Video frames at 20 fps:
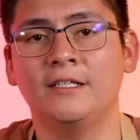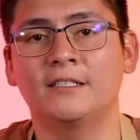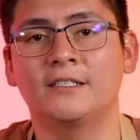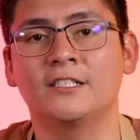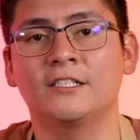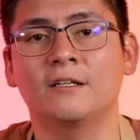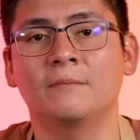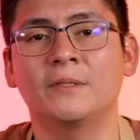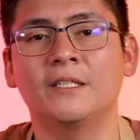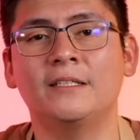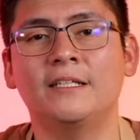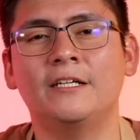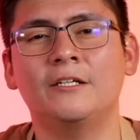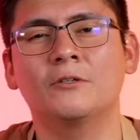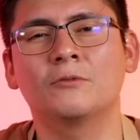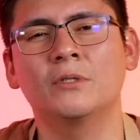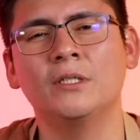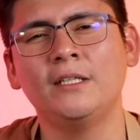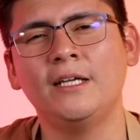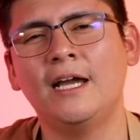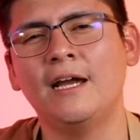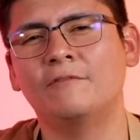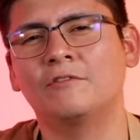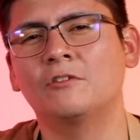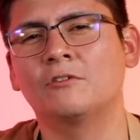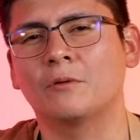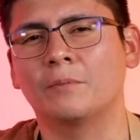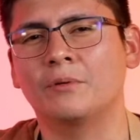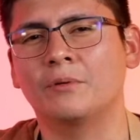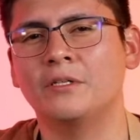It's something that you really have
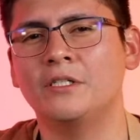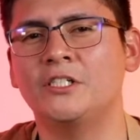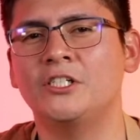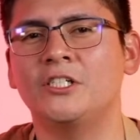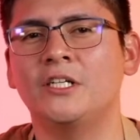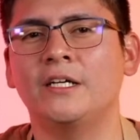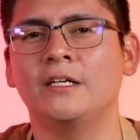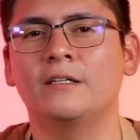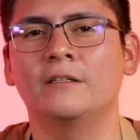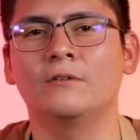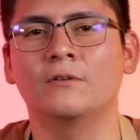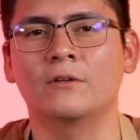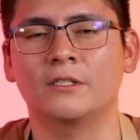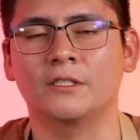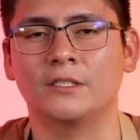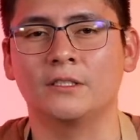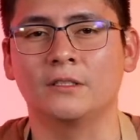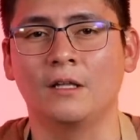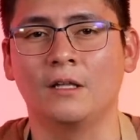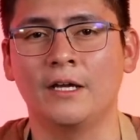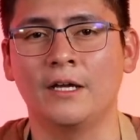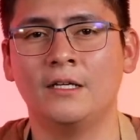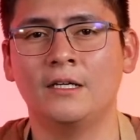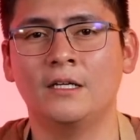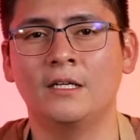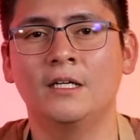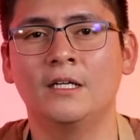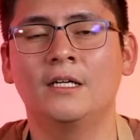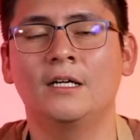to appreciate in order to like.